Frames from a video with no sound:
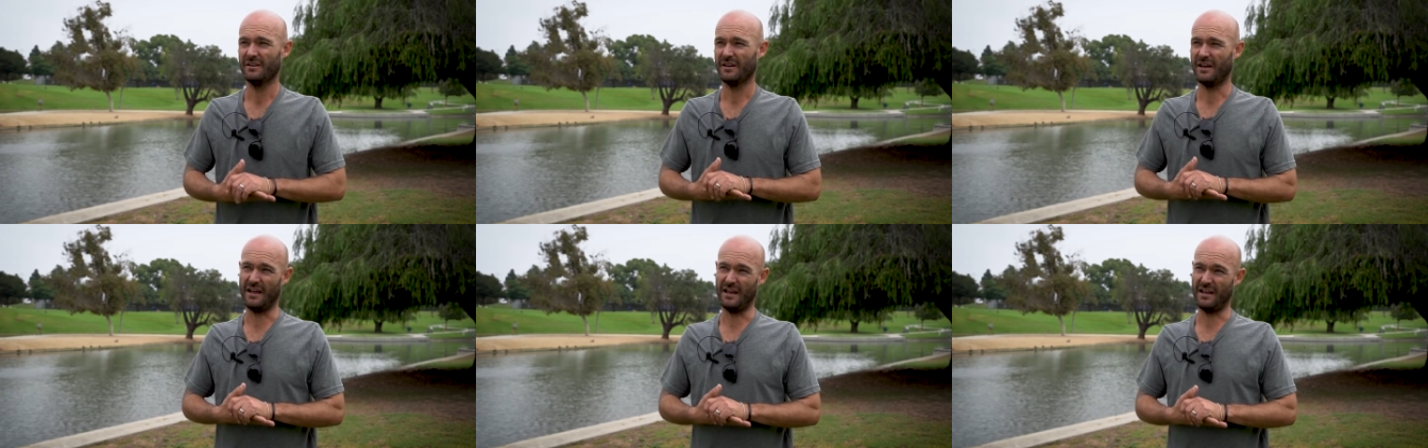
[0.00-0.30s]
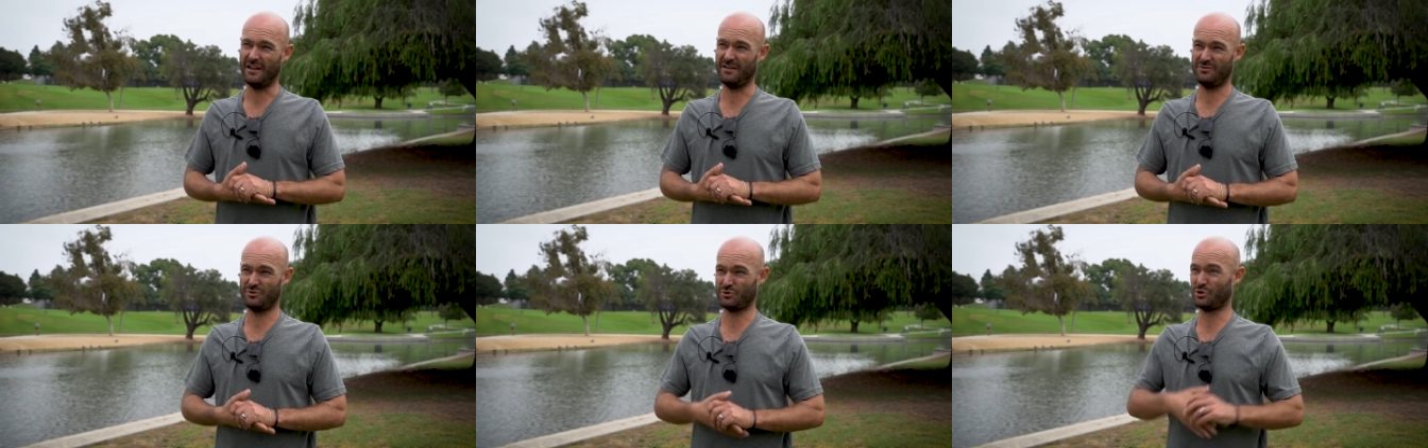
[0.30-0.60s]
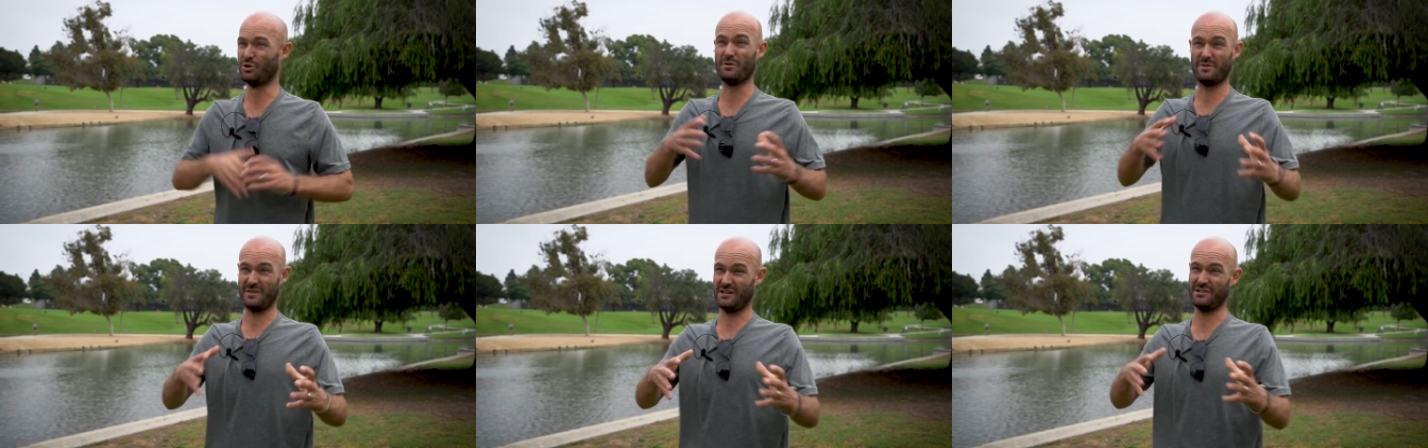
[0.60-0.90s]
and
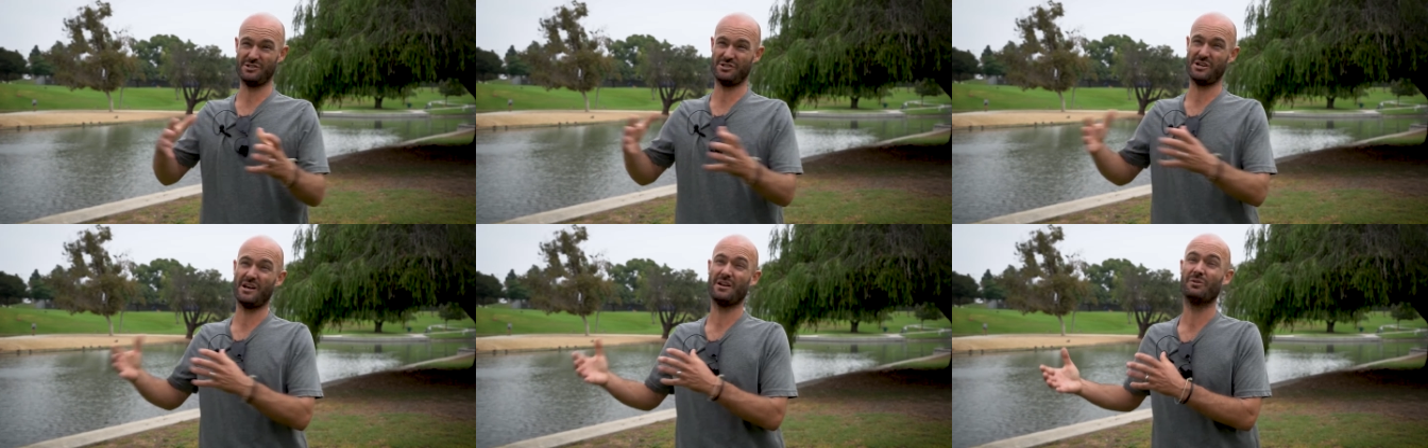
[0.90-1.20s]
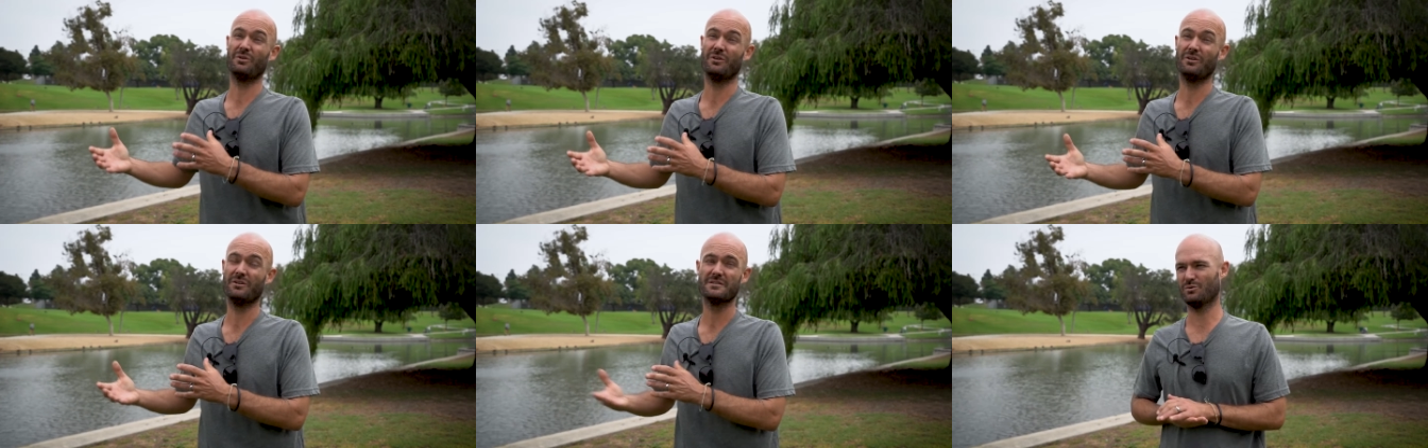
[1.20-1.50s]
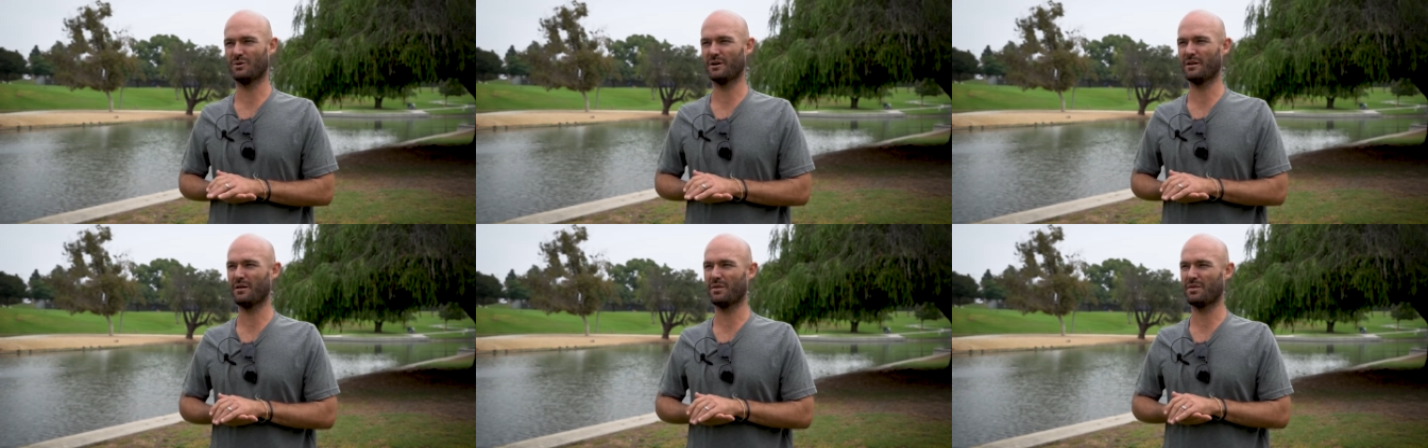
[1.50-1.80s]
truth in general.
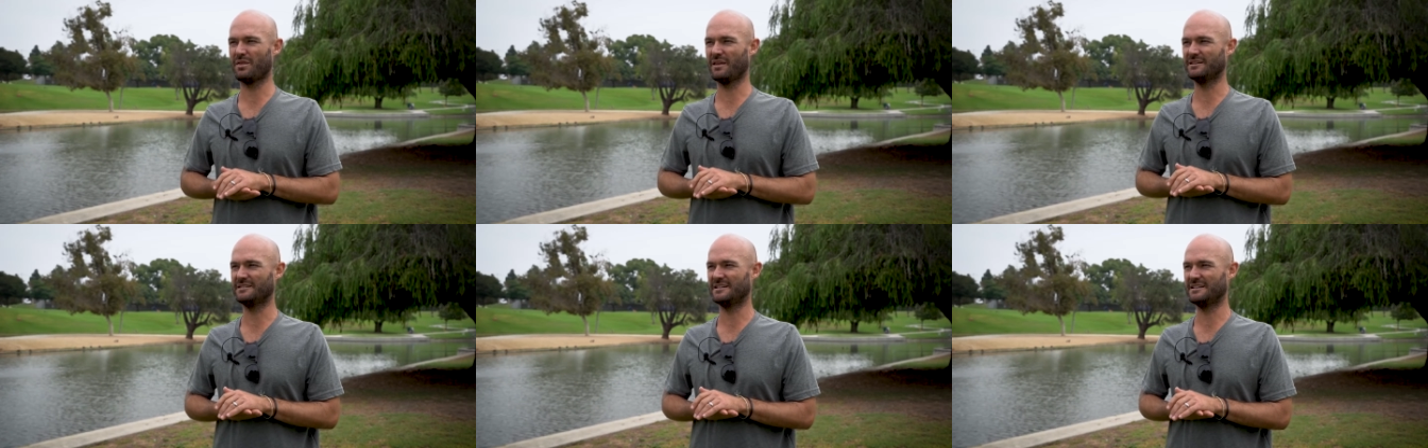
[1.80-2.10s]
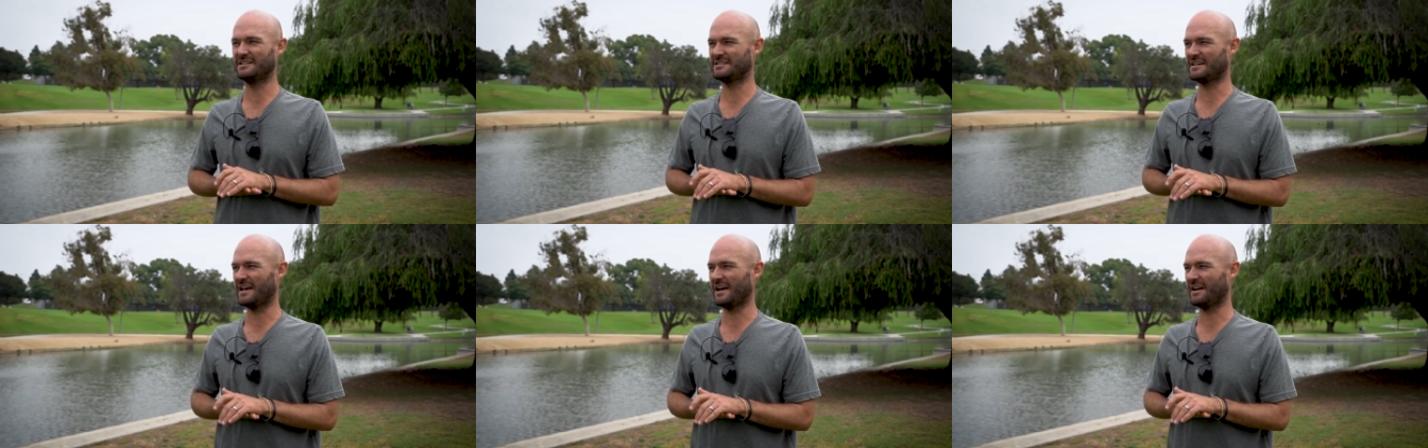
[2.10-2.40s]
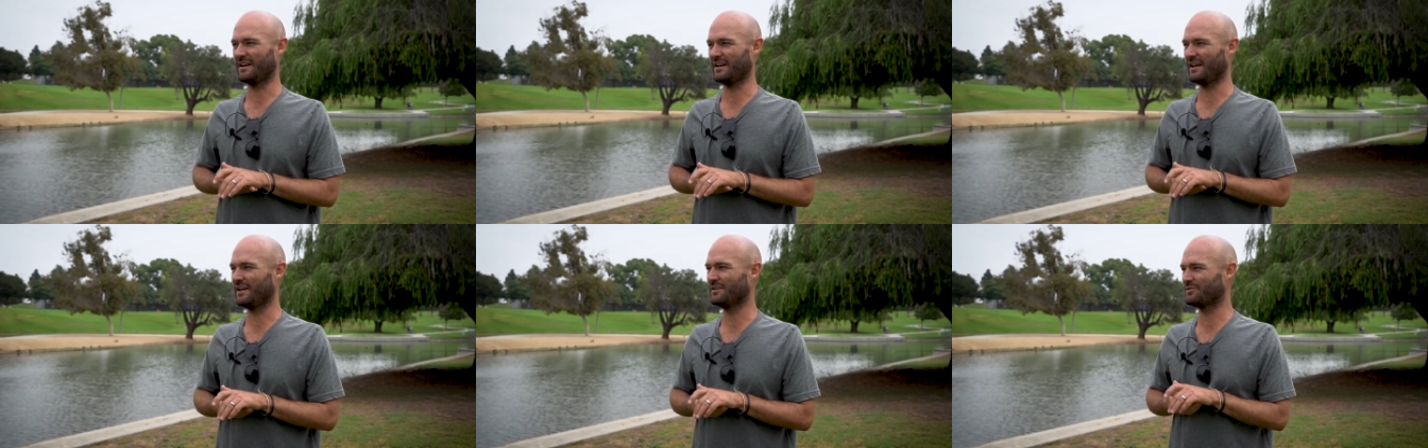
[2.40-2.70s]
One of the things he
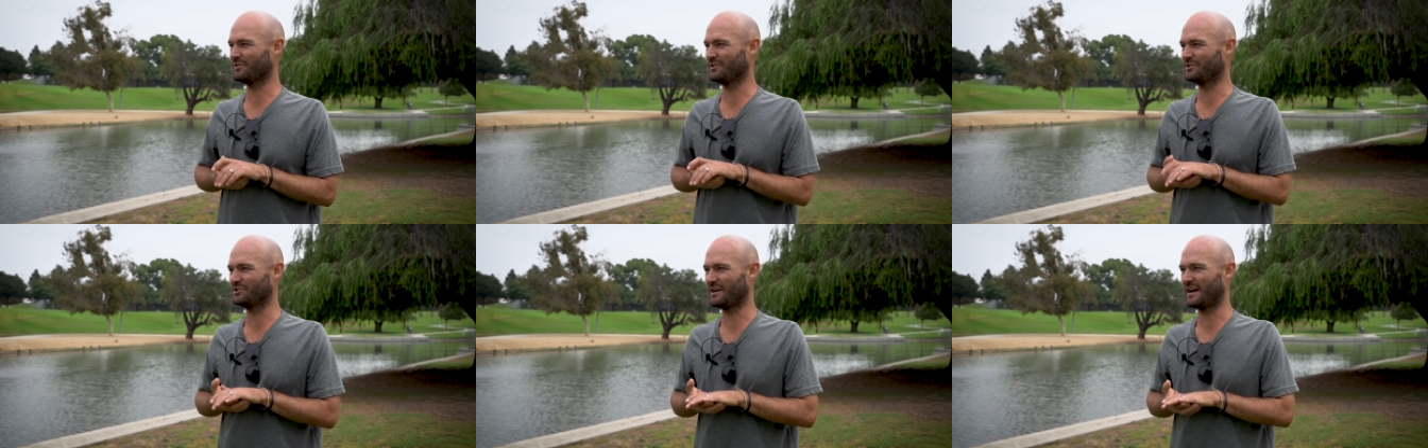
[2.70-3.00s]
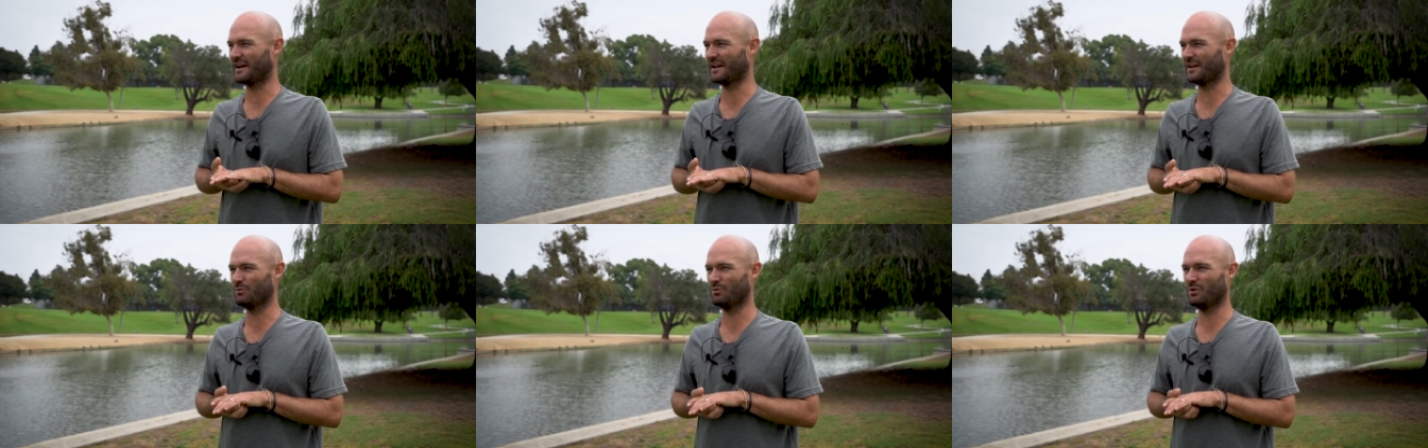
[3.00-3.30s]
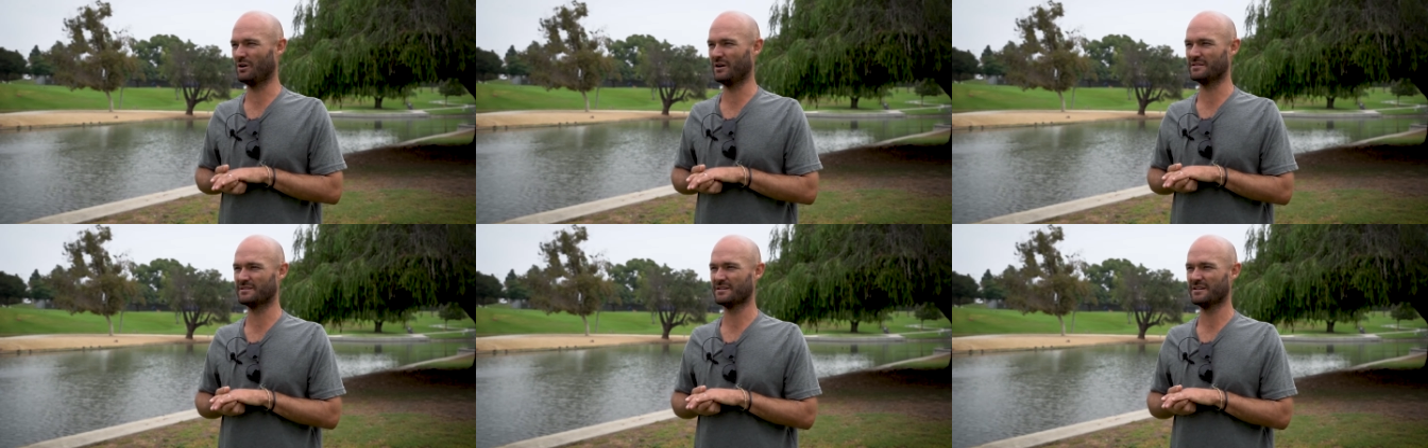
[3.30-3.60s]
said in Enter the Dragon
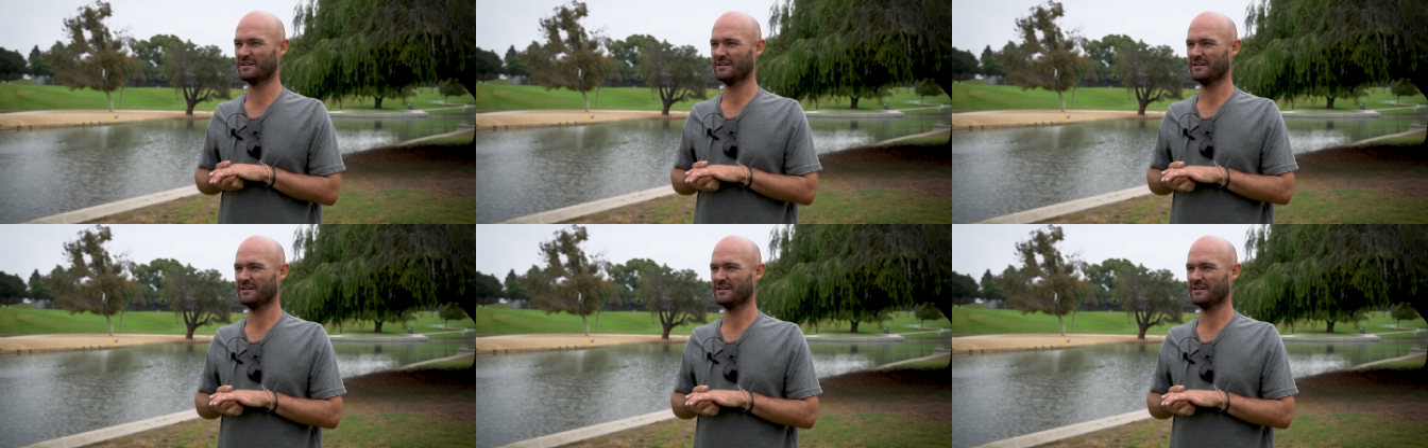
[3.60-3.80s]
was